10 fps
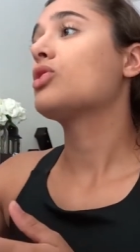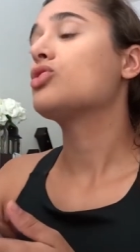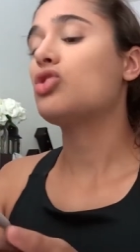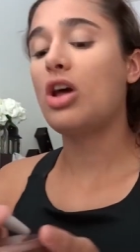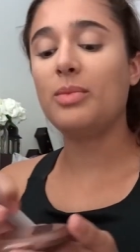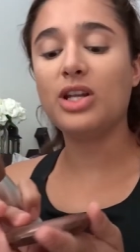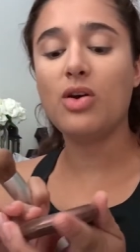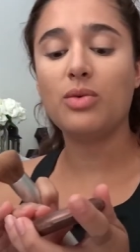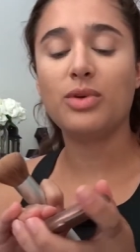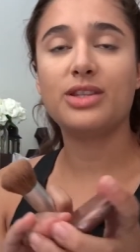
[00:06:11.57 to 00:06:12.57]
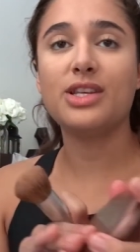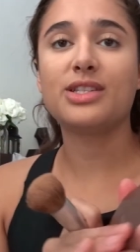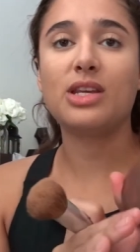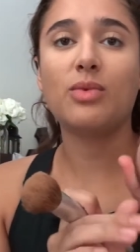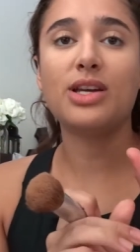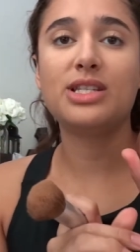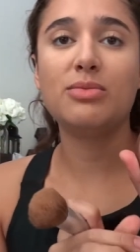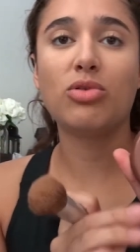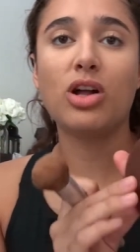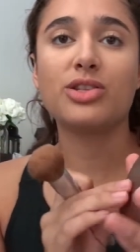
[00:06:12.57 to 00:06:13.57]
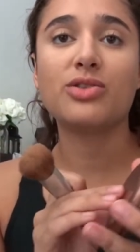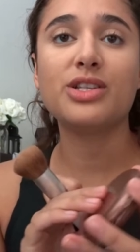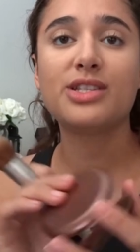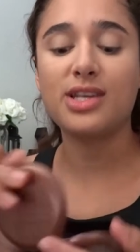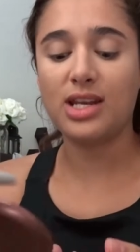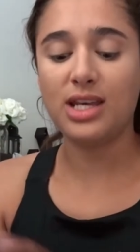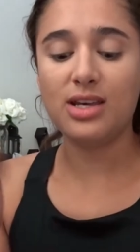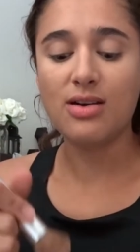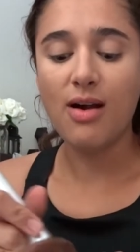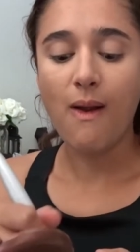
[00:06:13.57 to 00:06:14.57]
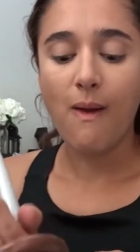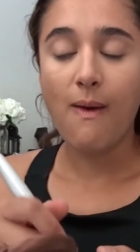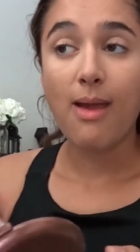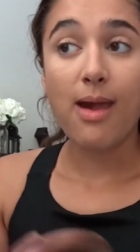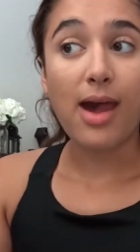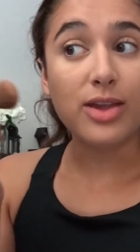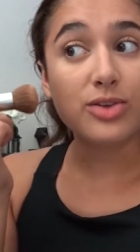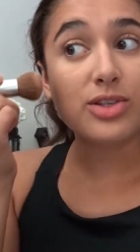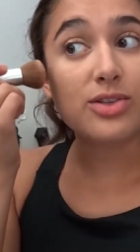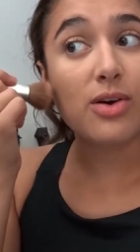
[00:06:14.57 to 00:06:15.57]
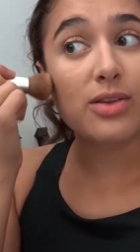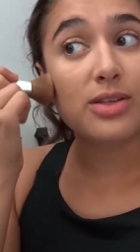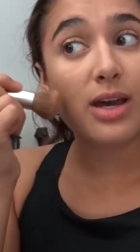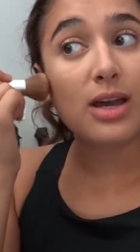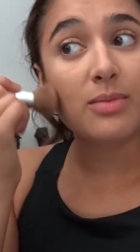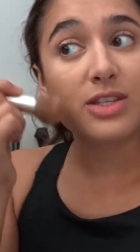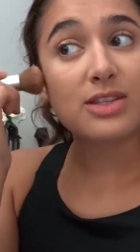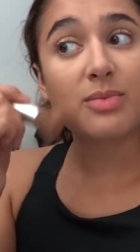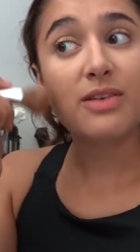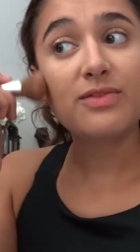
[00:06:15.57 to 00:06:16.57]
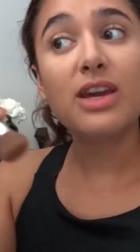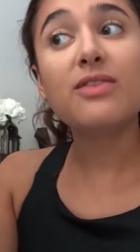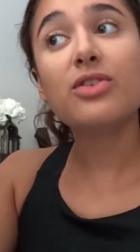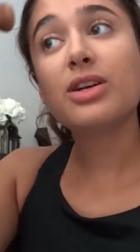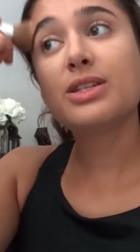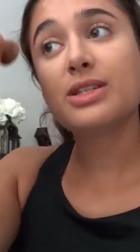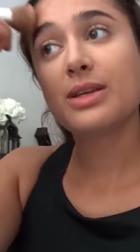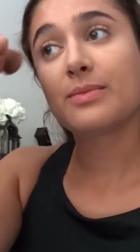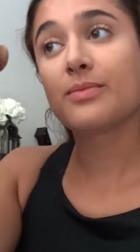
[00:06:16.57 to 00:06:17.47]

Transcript: So now I'm gonna go in with this NYC bronzer in Sunny. I use this all the time. This is my favorite.